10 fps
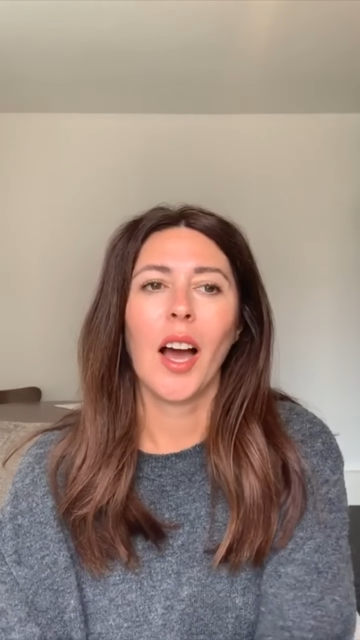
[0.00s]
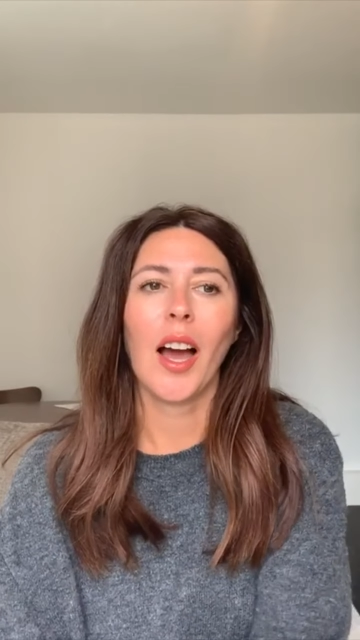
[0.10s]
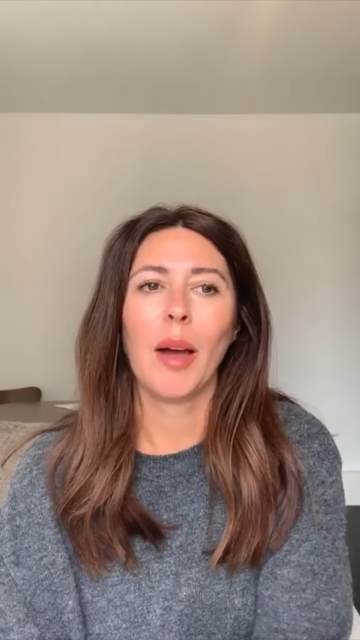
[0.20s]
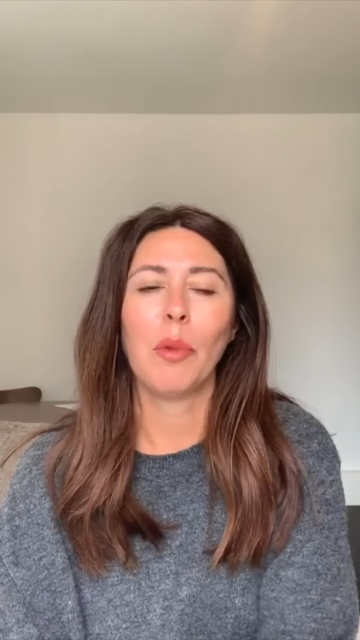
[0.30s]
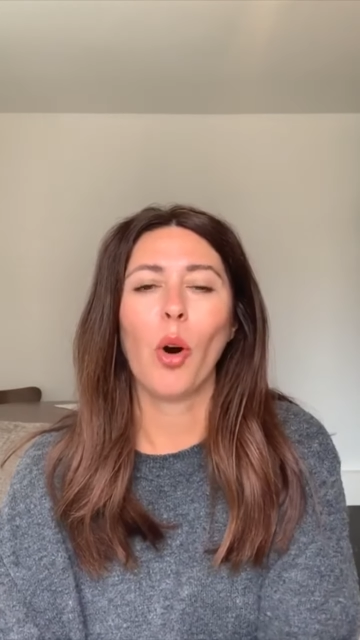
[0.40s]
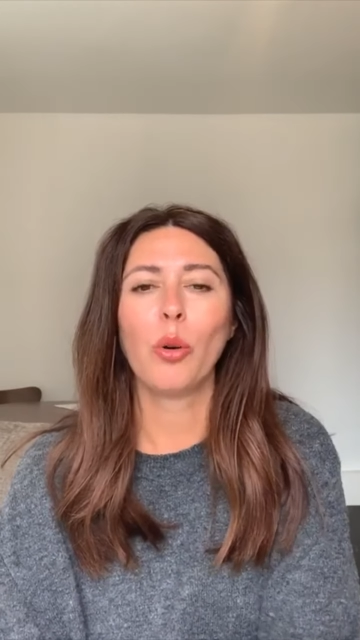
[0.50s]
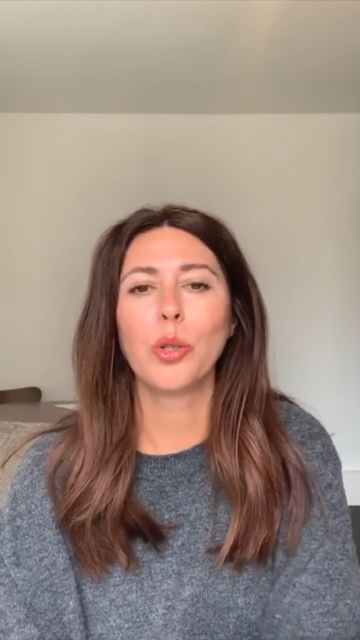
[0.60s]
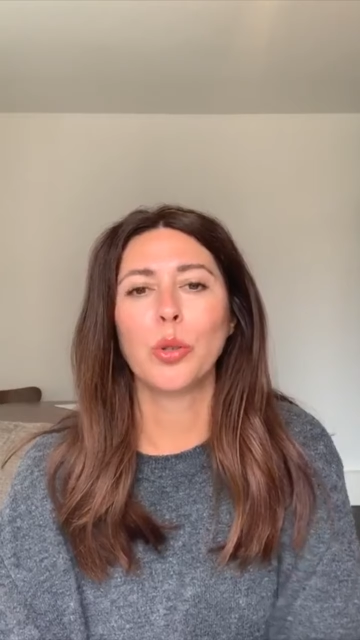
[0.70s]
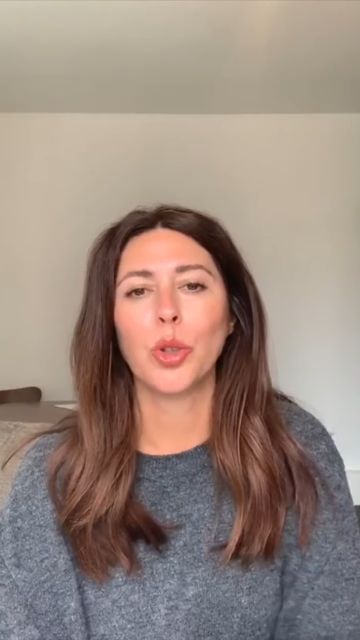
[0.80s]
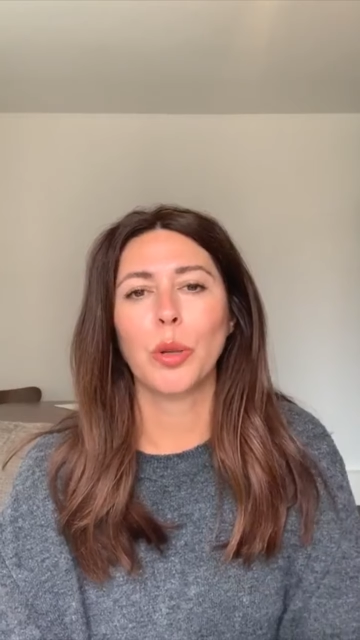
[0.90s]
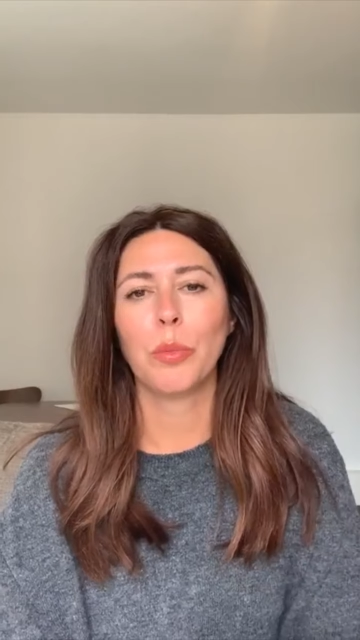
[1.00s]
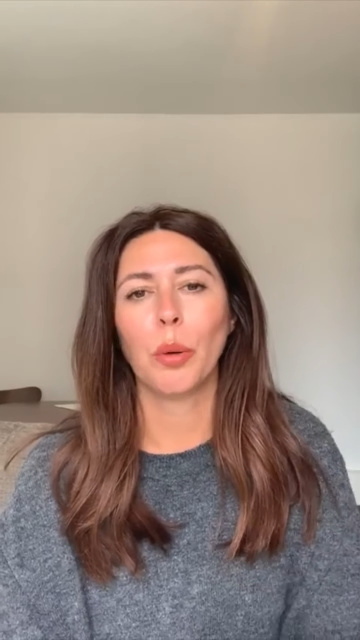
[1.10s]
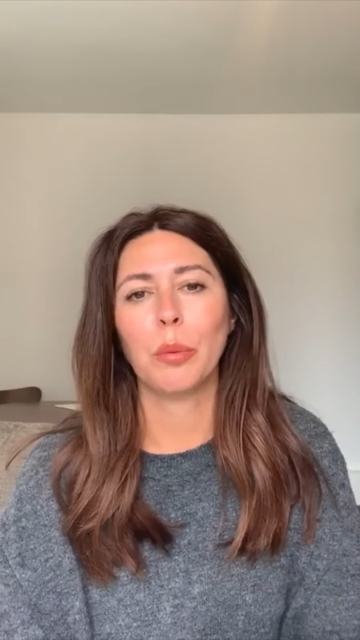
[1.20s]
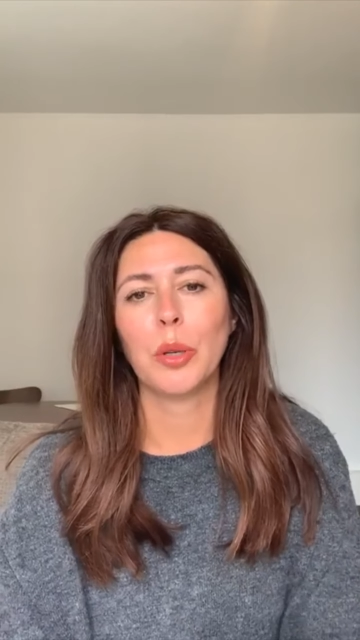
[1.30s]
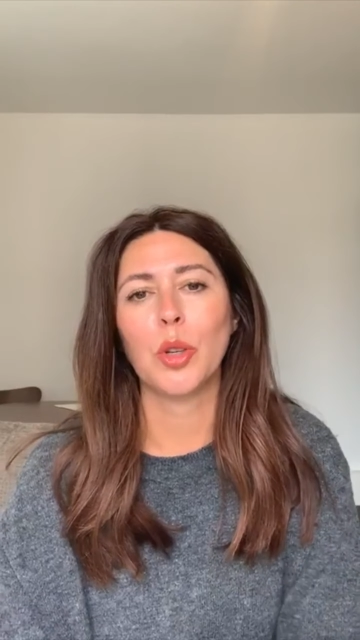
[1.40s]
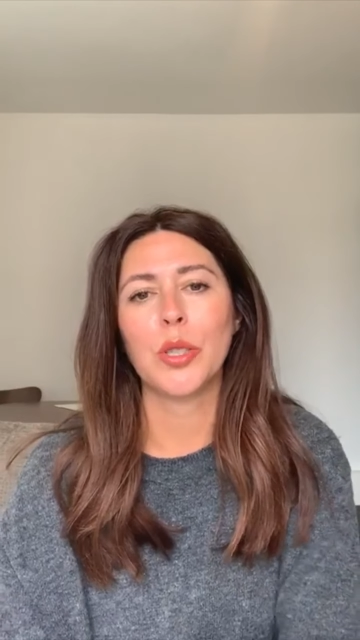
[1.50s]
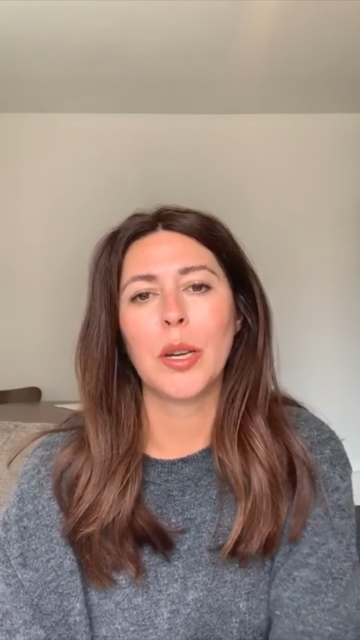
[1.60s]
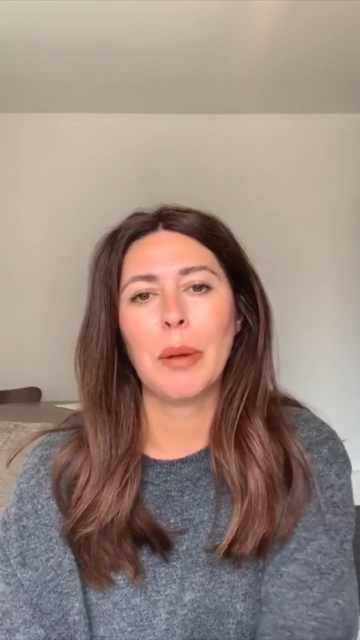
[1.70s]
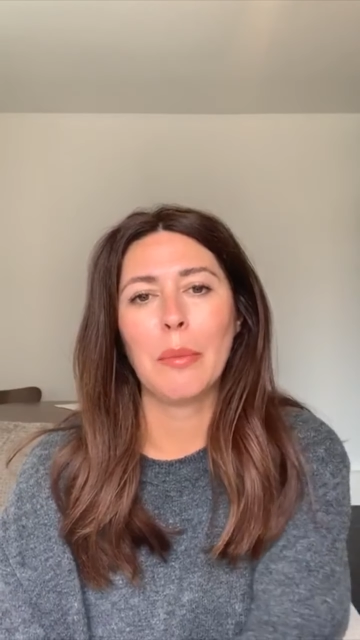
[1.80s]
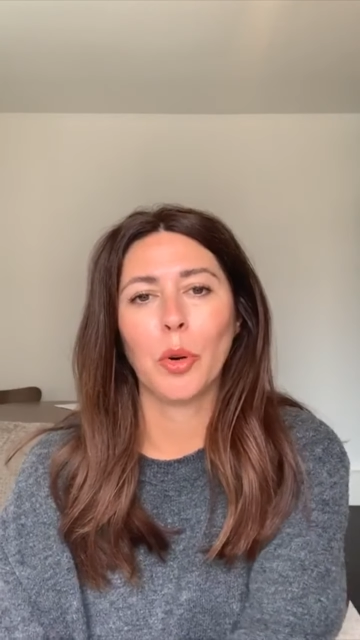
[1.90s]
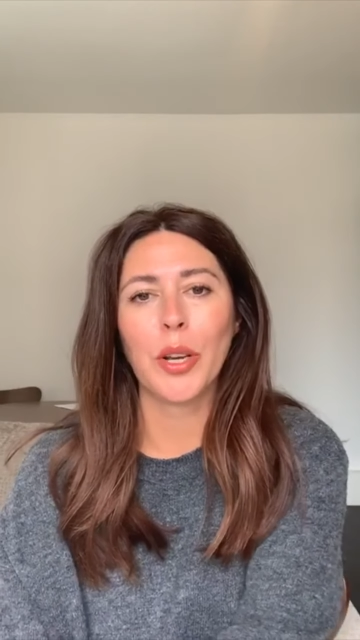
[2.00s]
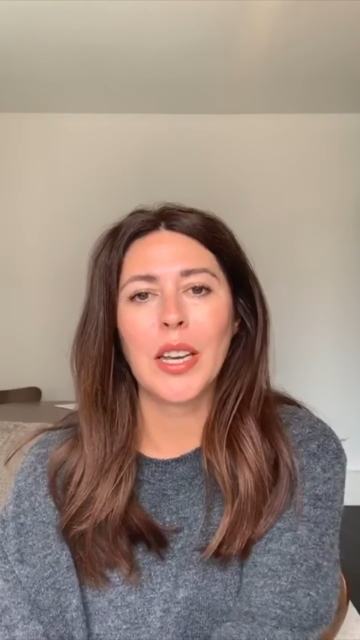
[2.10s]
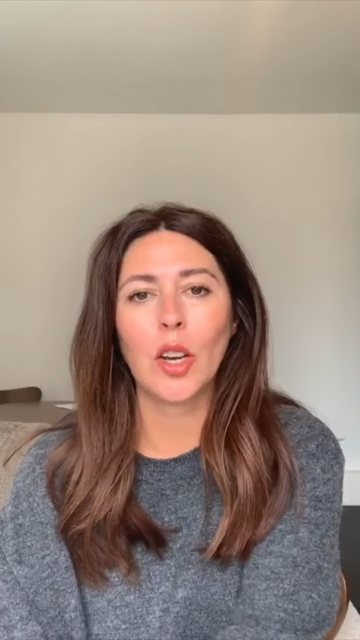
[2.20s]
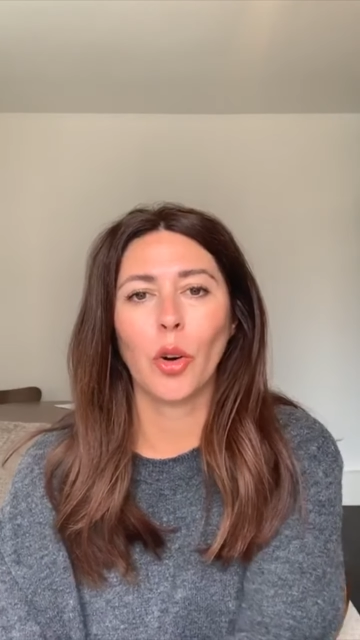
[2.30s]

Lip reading: Also, you'd probably be using a bit more heat